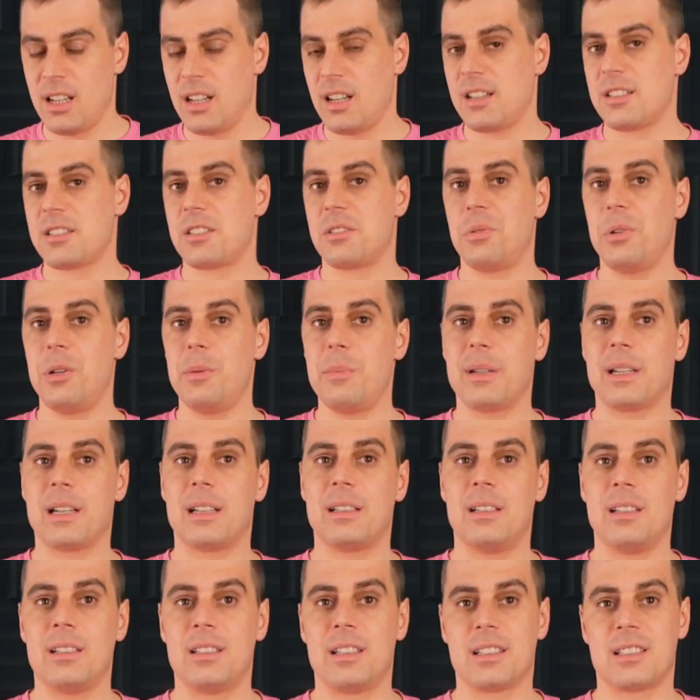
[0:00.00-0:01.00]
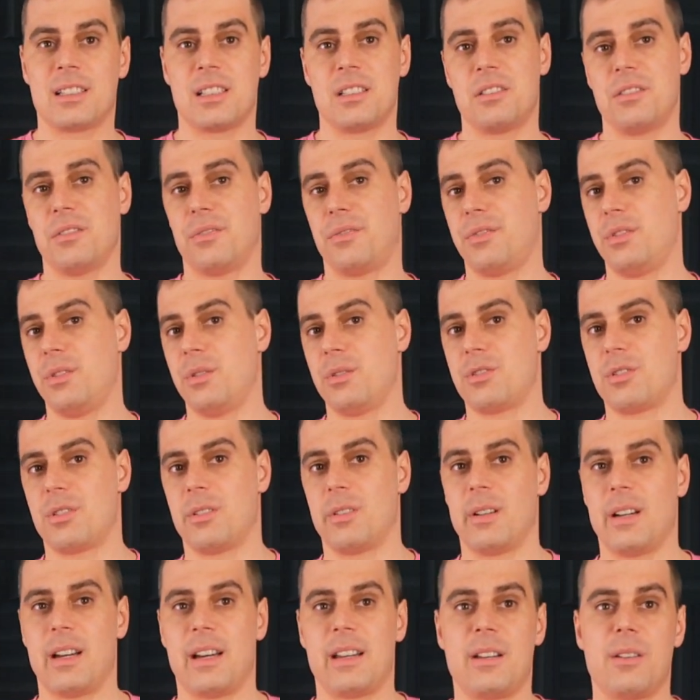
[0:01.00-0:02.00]
Streaming analytics is the
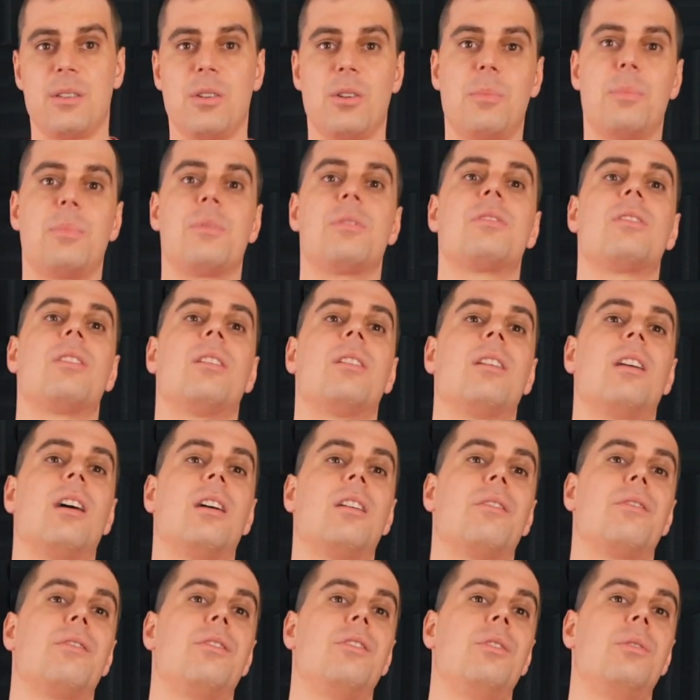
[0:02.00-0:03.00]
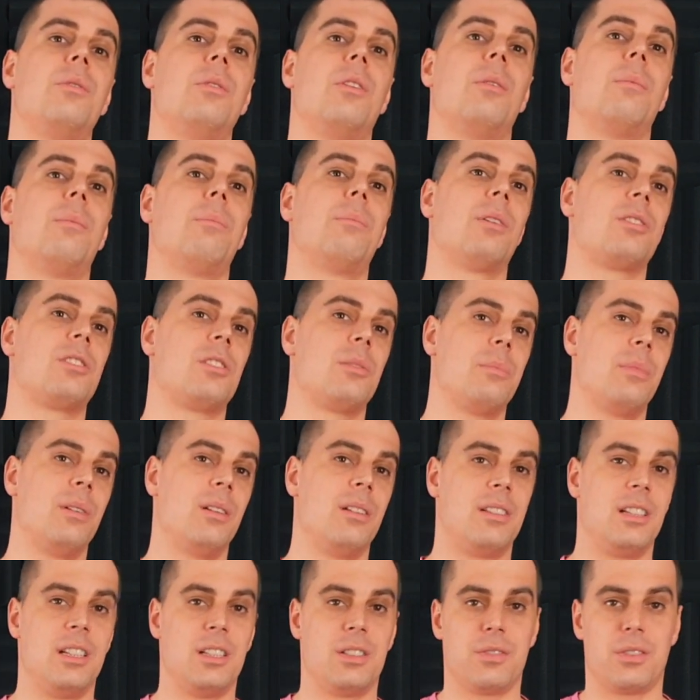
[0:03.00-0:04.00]
future, and it opens a lot of new
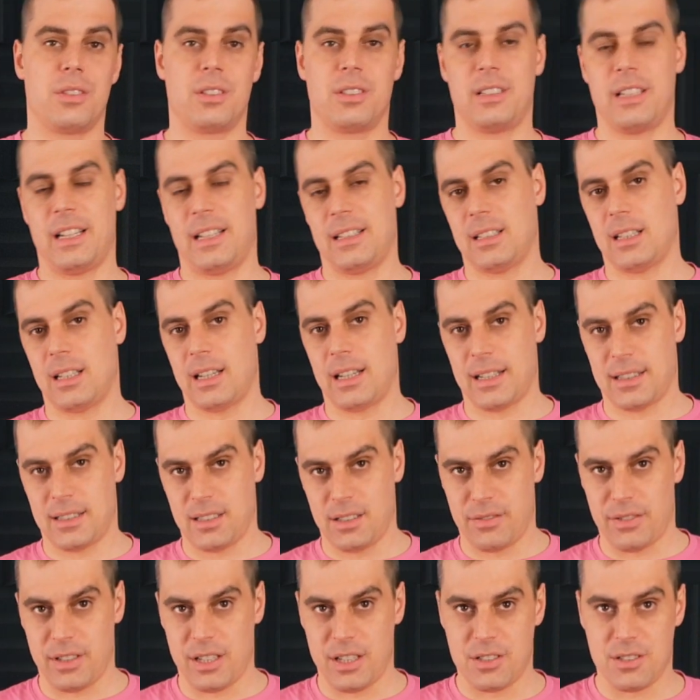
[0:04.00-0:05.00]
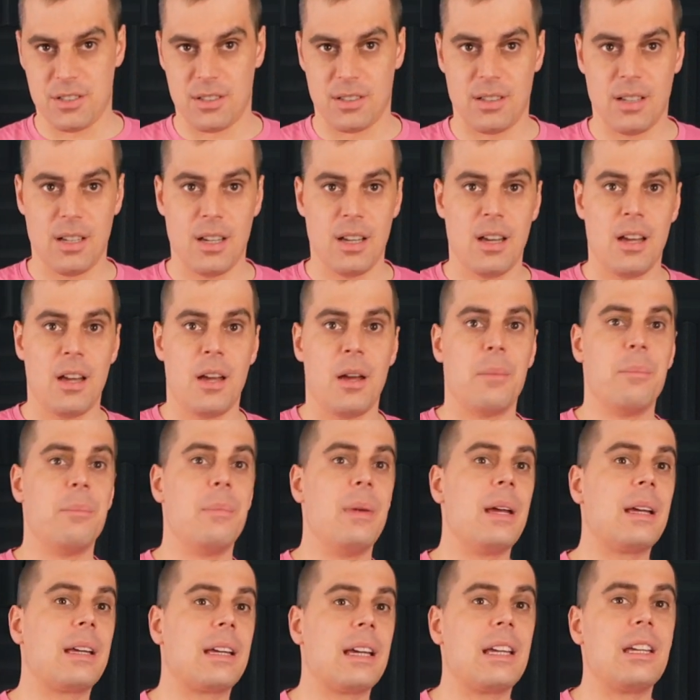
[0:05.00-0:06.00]
possibilities for data activation,
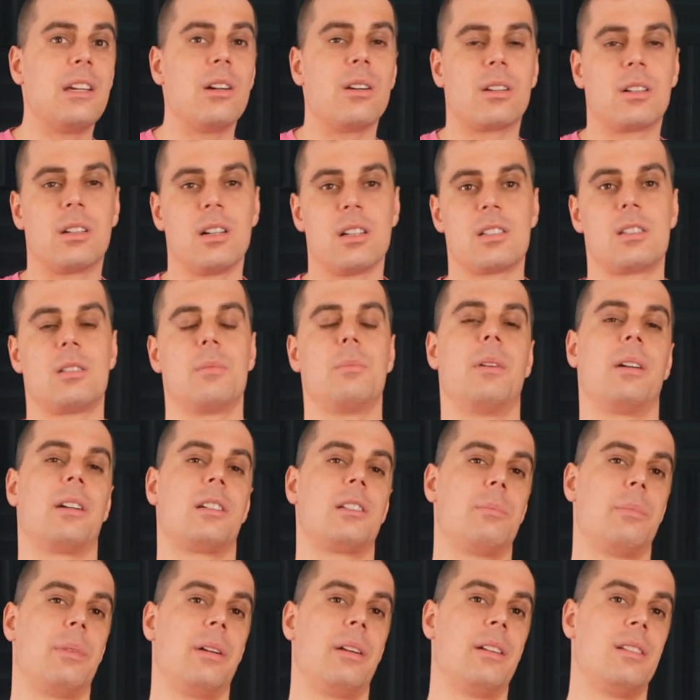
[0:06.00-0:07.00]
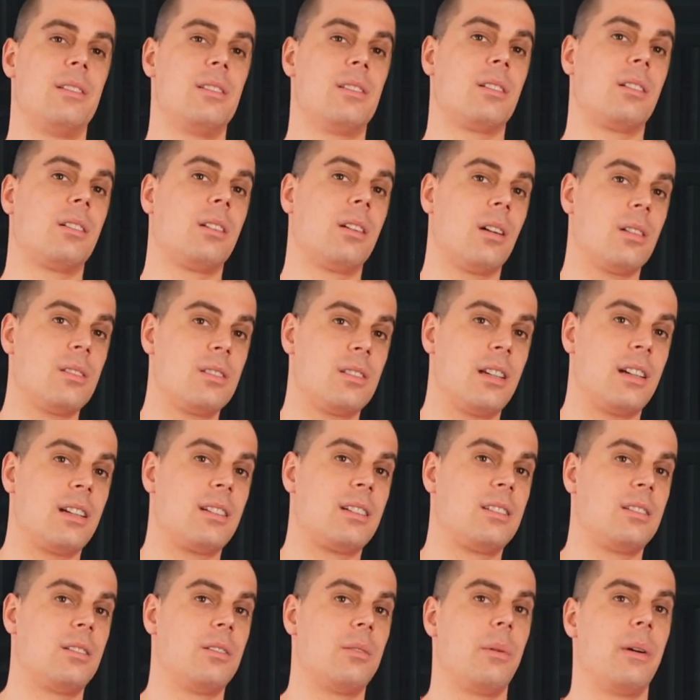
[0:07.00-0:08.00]
making your customer experience
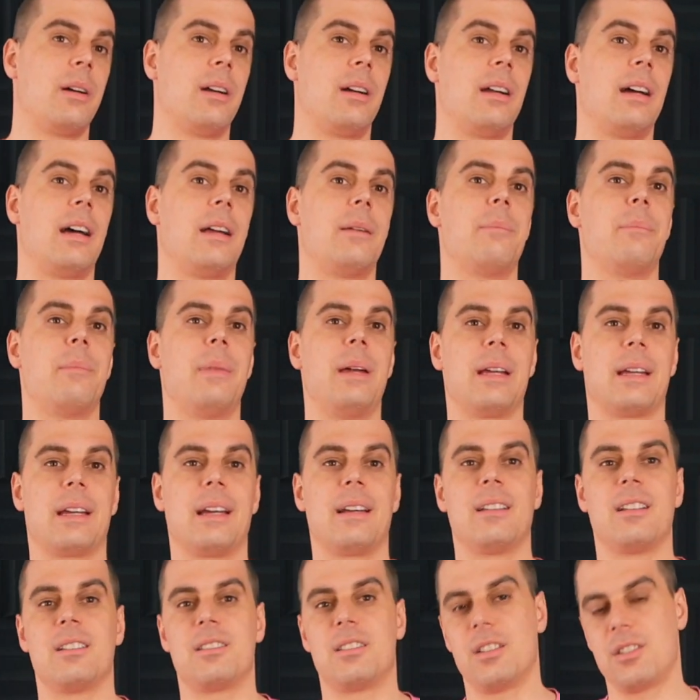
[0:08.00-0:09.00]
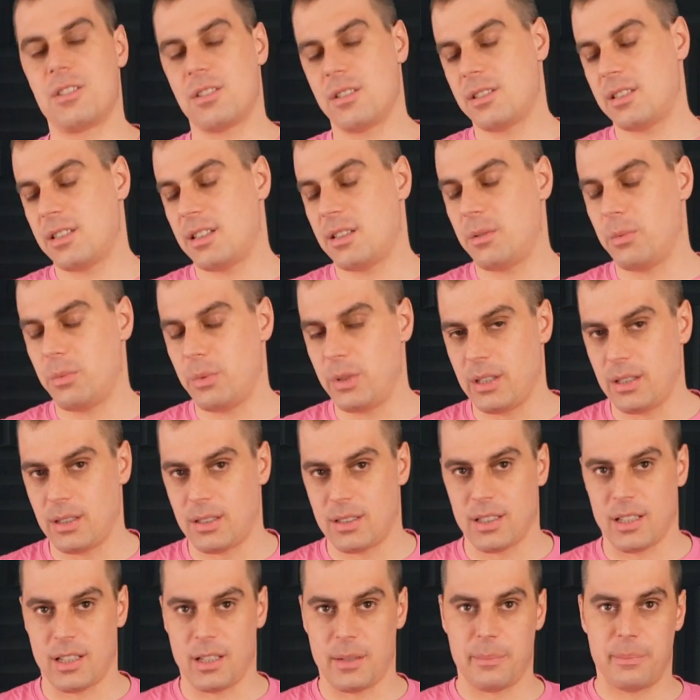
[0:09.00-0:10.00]
context-aware and making decisions in real
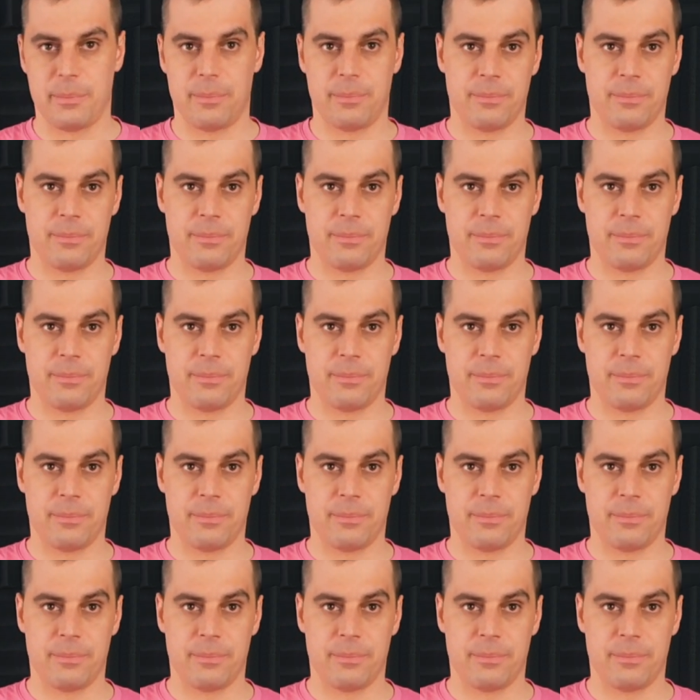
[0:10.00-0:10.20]
time.